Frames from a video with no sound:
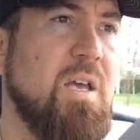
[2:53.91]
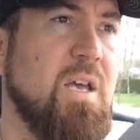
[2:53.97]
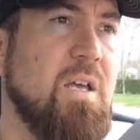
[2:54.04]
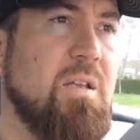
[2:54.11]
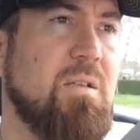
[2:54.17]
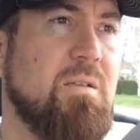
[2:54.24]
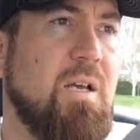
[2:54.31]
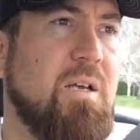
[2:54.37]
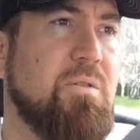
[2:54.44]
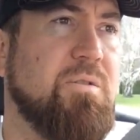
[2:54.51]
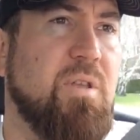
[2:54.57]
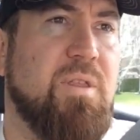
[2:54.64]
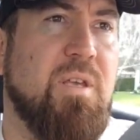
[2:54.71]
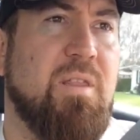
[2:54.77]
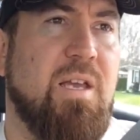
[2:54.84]
and I
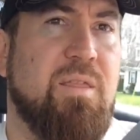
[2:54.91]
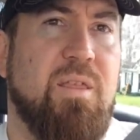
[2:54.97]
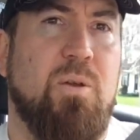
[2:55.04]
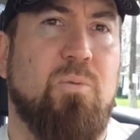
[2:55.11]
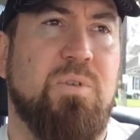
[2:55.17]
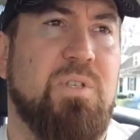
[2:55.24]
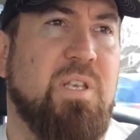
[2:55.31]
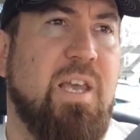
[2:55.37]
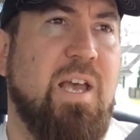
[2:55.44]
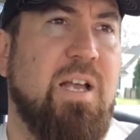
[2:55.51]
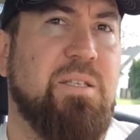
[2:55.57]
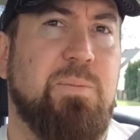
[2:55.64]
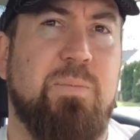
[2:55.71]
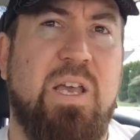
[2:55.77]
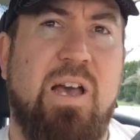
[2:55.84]
used to think that thing was the
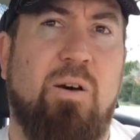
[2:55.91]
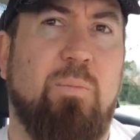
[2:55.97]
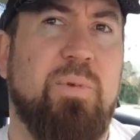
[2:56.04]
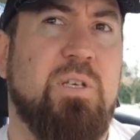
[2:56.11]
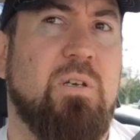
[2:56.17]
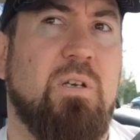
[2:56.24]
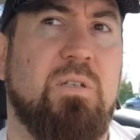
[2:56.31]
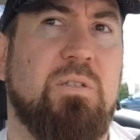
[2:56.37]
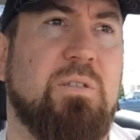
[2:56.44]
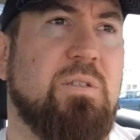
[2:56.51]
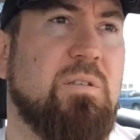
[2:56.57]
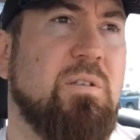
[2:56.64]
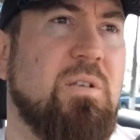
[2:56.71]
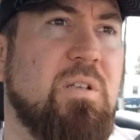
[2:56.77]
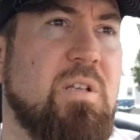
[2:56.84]
cat's meow because